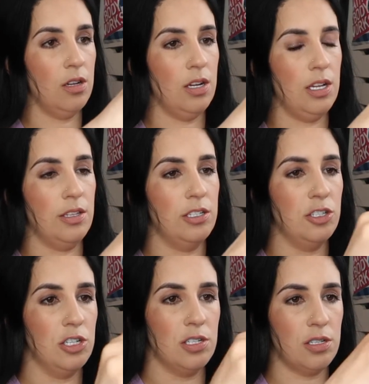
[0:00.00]
and then
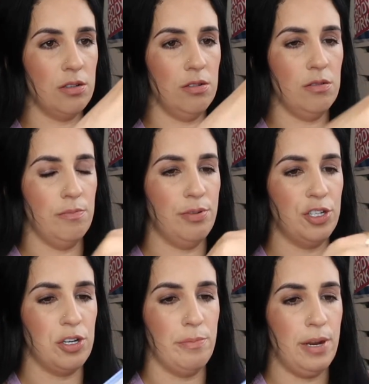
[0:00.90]
just
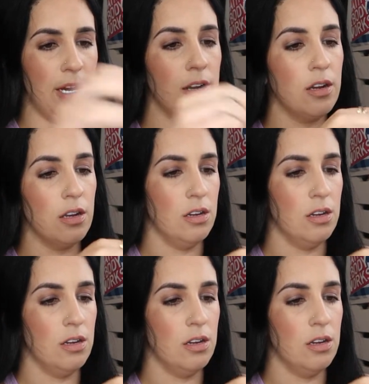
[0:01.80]
push it back.